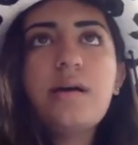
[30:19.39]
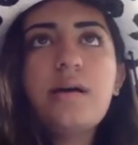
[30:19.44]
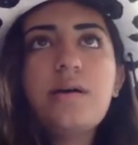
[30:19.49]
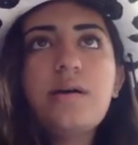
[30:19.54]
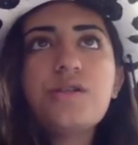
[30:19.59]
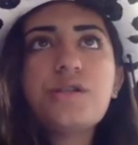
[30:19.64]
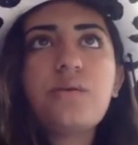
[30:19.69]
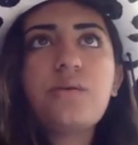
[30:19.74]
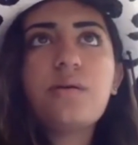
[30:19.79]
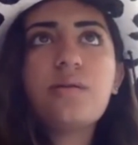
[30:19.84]

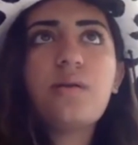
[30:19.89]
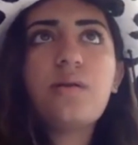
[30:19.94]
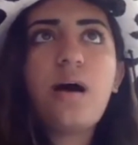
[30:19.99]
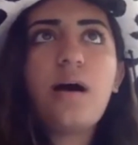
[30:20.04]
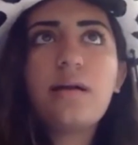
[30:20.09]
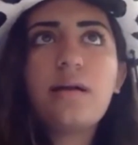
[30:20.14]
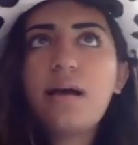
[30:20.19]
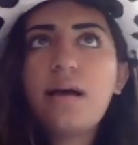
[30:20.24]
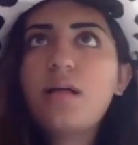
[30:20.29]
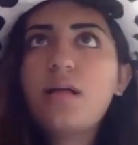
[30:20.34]
So a lot
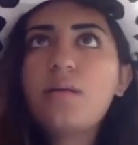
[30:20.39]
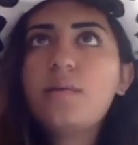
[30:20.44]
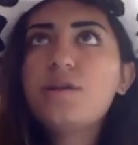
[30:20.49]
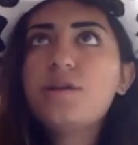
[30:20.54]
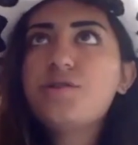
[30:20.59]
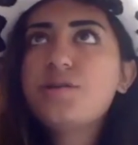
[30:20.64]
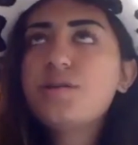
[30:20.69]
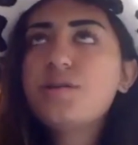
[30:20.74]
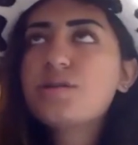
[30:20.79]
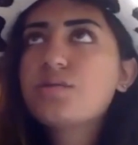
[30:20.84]
of
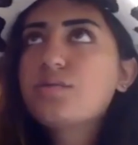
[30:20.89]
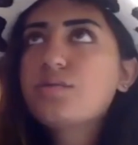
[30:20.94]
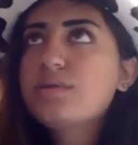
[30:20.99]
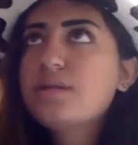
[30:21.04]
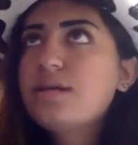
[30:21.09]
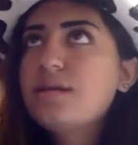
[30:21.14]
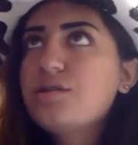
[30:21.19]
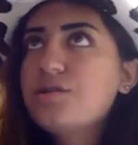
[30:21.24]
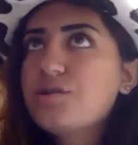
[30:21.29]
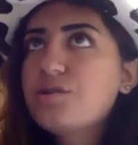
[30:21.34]
elementary school
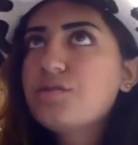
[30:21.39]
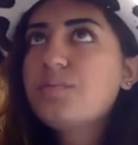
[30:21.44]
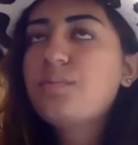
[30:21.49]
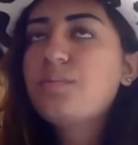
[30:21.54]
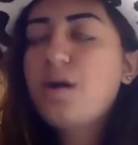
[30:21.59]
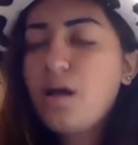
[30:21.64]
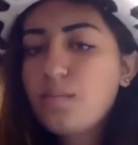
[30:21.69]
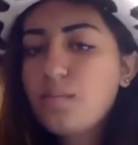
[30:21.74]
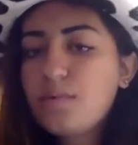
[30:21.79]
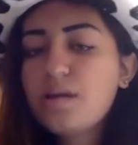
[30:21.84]
teachers would
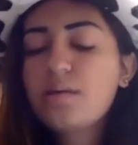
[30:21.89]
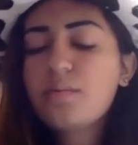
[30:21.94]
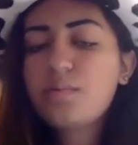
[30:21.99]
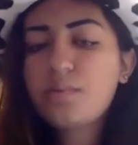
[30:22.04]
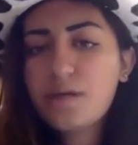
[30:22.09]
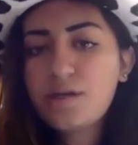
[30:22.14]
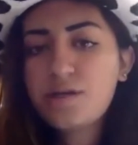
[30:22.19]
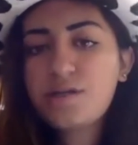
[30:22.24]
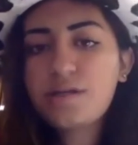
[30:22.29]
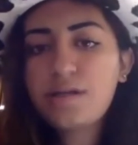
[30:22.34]
probably
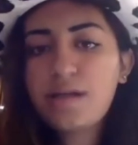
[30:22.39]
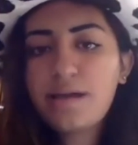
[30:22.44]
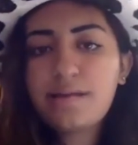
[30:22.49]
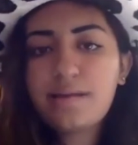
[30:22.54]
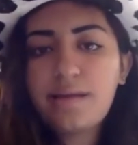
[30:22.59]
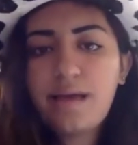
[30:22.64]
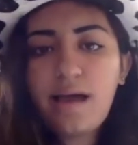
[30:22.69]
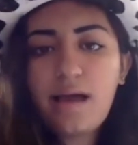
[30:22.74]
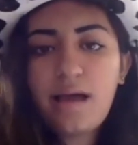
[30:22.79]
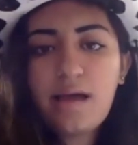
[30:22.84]
appreciate
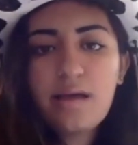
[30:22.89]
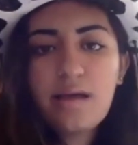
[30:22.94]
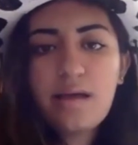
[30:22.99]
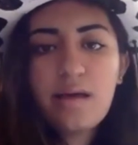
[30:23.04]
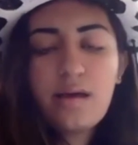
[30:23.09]
that,